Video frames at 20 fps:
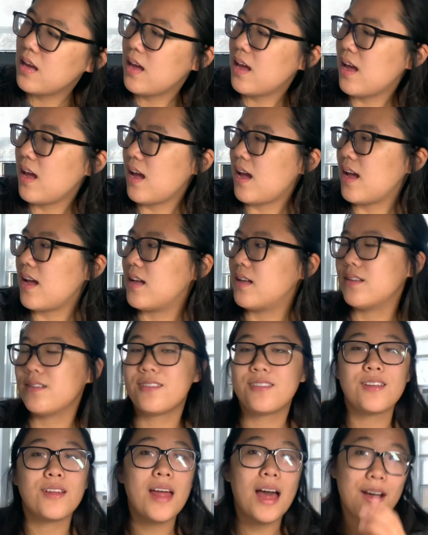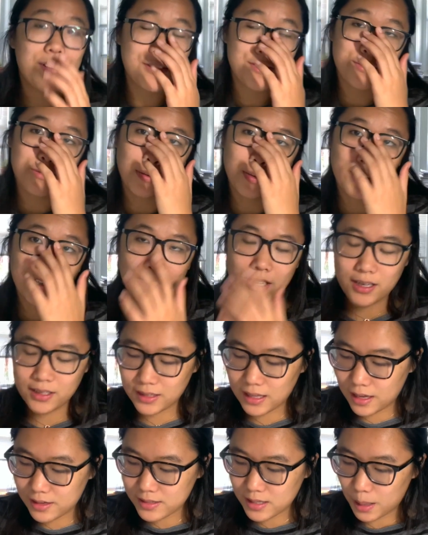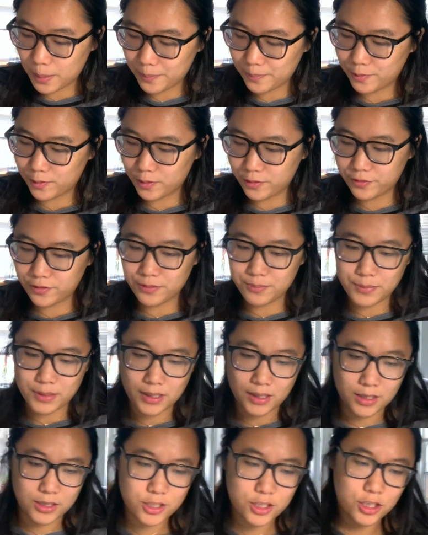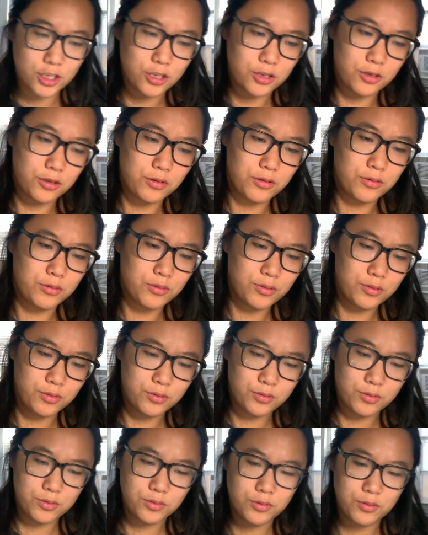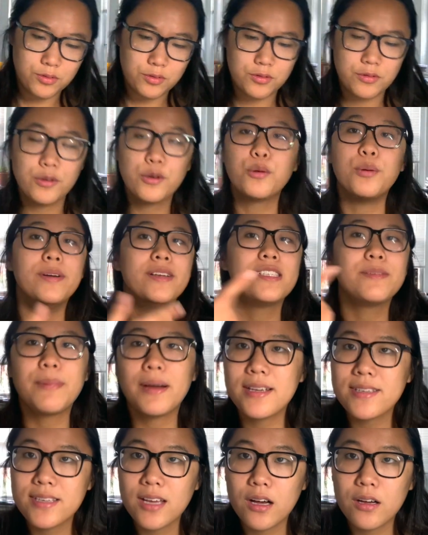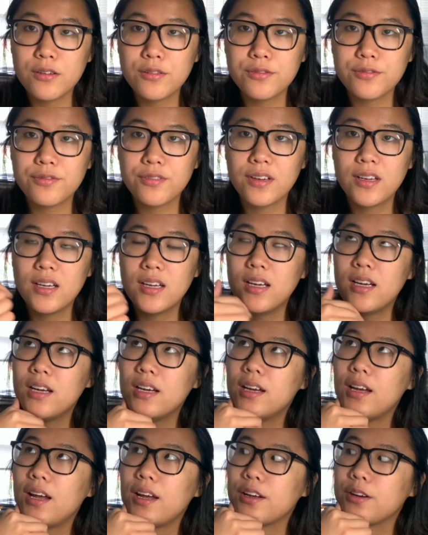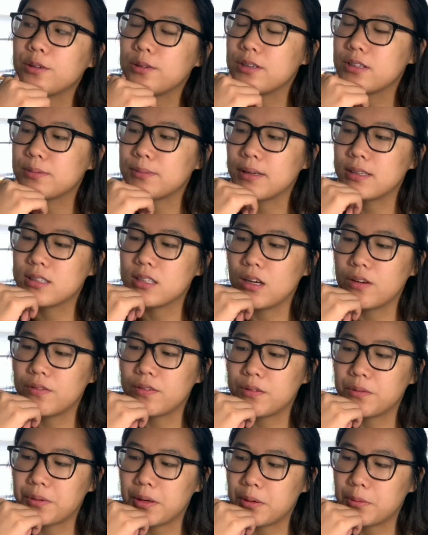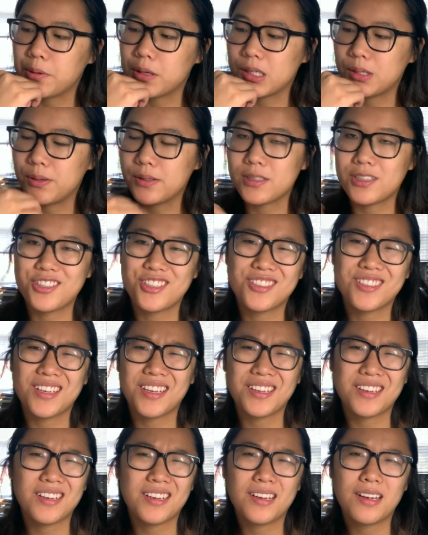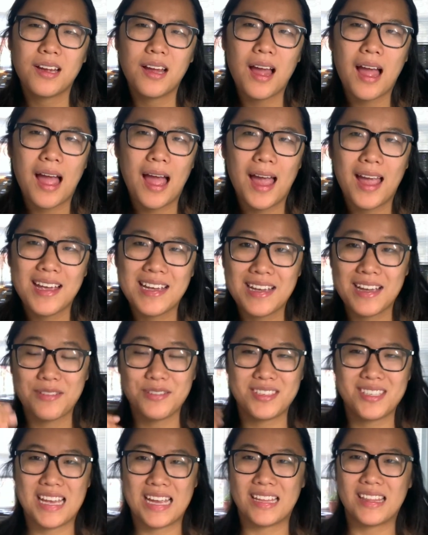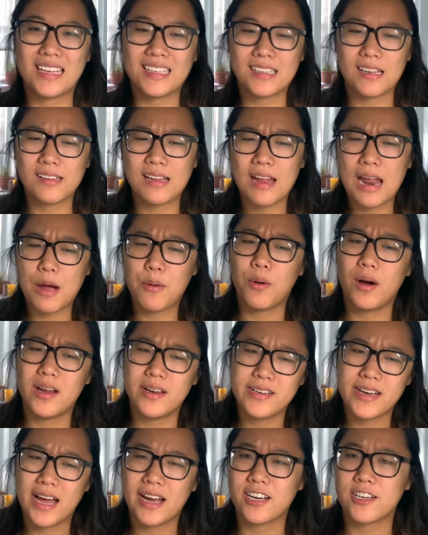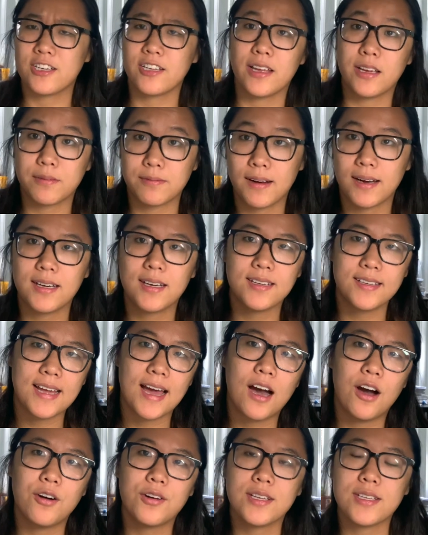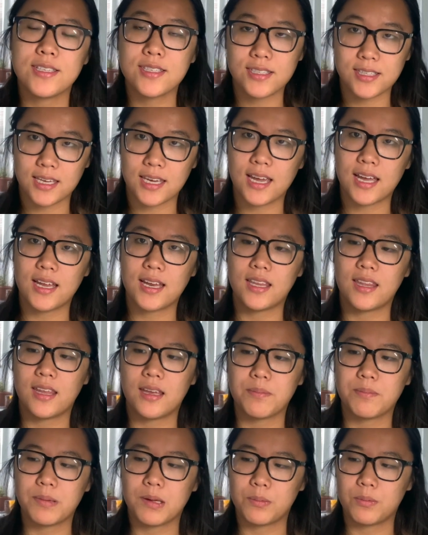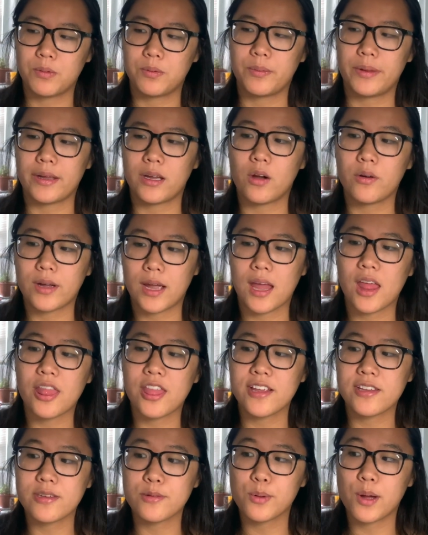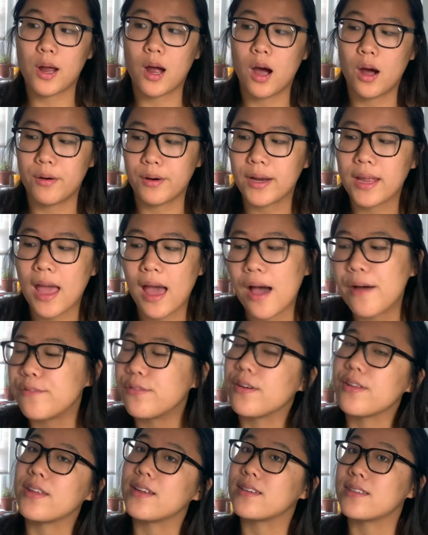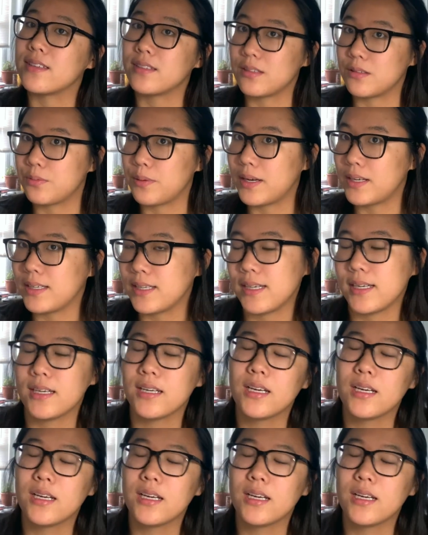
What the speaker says: And so that was really good. That was helpful for me to quiz myself in a way where it wasn't just like I was saying things out loud. I wanted to actually like write it down and see it and like be able to be like, okay, this is what I already have for this is what I need,